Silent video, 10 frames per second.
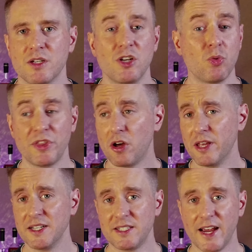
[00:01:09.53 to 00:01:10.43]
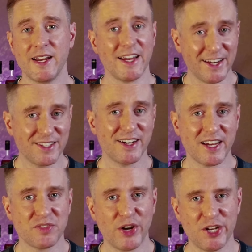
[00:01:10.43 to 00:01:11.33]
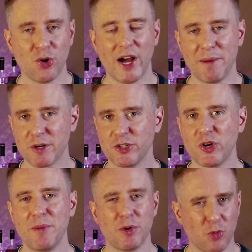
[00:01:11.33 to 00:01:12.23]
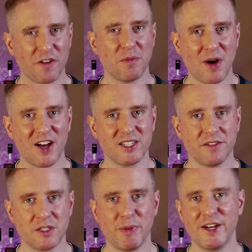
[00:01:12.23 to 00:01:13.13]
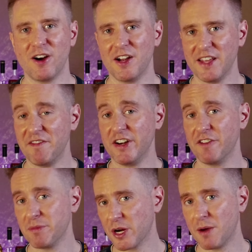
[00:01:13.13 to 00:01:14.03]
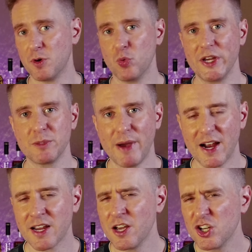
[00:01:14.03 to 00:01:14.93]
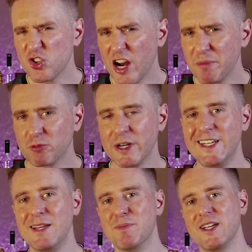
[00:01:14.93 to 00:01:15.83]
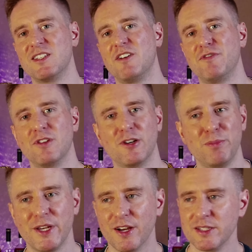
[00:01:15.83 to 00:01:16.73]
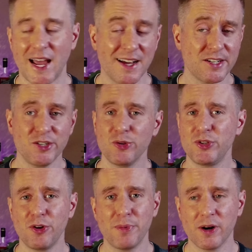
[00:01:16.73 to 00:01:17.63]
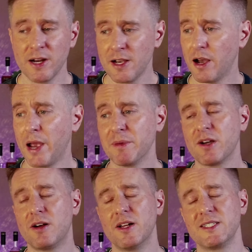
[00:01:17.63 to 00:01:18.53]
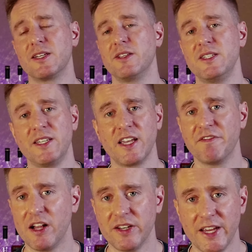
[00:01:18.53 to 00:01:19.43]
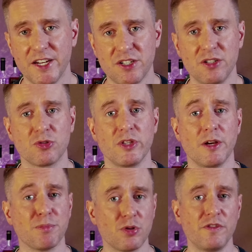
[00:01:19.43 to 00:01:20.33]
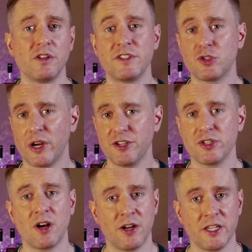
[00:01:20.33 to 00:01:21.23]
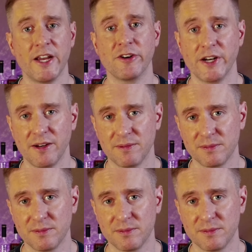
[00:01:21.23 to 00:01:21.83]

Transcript: So with all that said, in today's video, I am going to try and put more of a positive spin on that video from a couple of weeks back, try and redeem myself a little because as a YouTuber, I'm constantly seeking validation through the approval of strangers on the internet.